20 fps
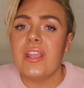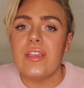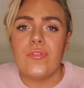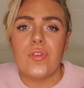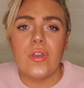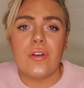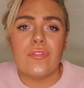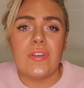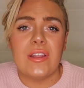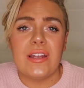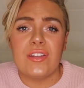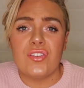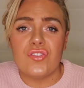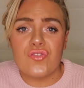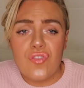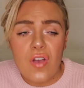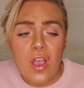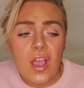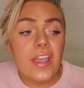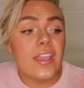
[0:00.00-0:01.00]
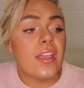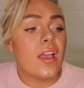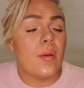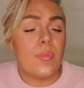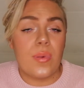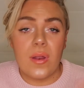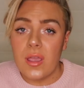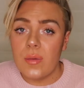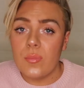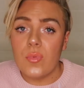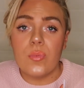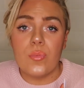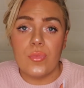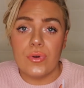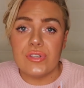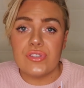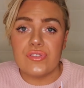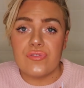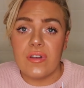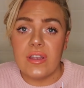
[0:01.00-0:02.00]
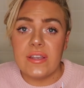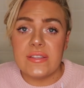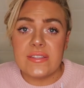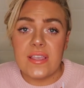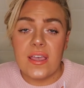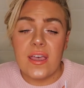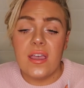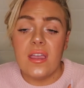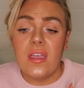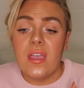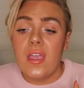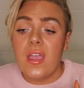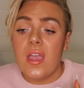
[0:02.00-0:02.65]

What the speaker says: If you're feeling dry, apply more moisturizer,